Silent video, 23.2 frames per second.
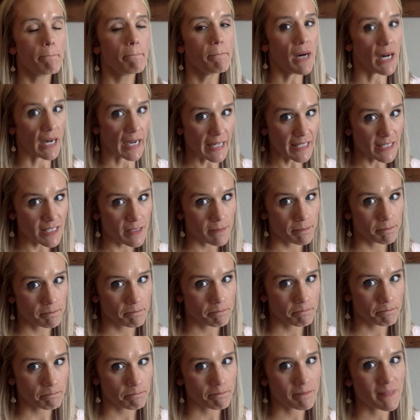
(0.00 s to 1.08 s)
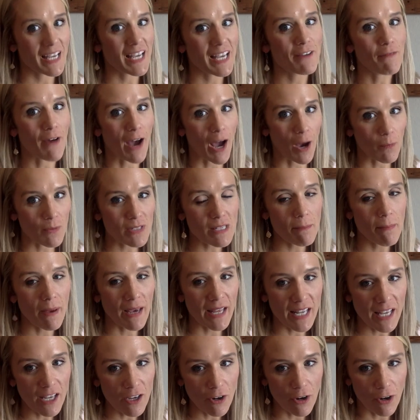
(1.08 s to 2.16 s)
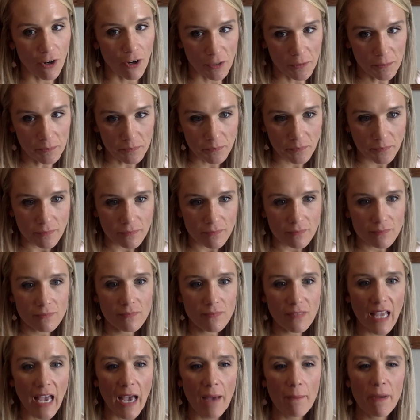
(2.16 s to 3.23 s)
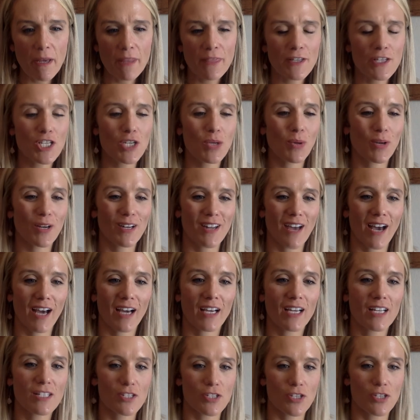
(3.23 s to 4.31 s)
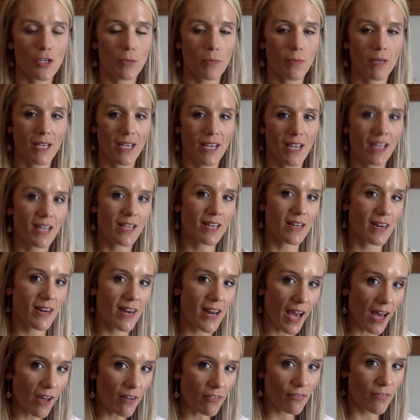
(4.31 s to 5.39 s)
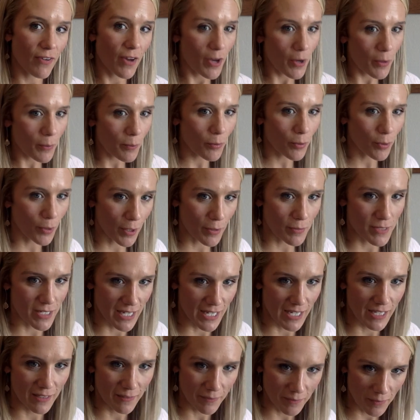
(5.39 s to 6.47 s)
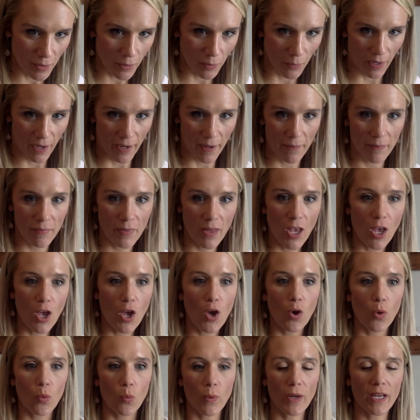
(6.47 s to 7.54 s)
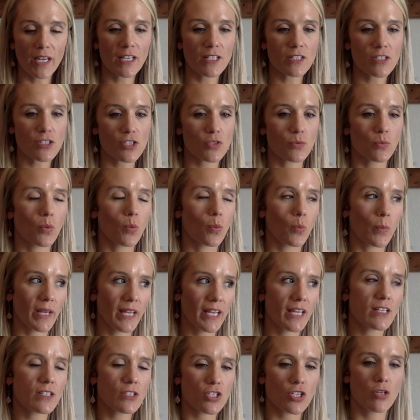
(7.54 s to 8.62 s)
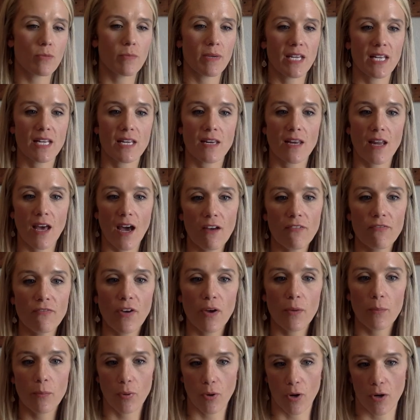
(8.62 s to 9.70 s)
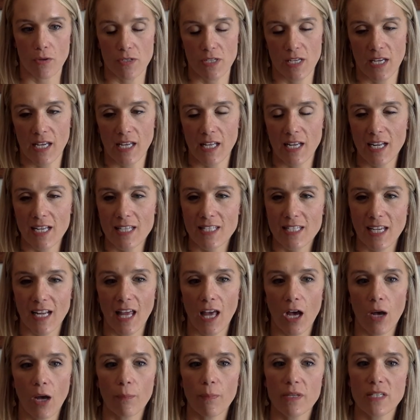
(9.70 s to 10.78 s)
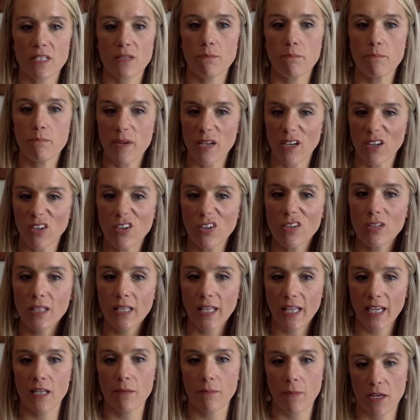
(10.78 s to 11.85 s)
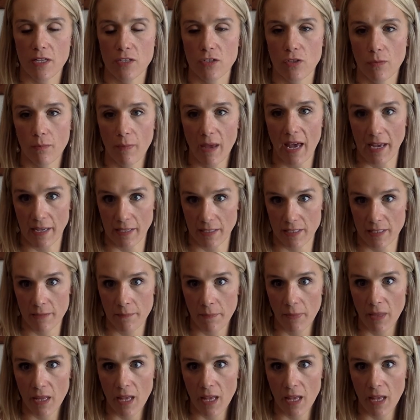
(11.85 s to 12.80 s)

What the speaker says: But if I was a betting girl, I bet that you are not consuming enough protein, okay? When we consume enough protein, it's going to help us build lean muscle mass.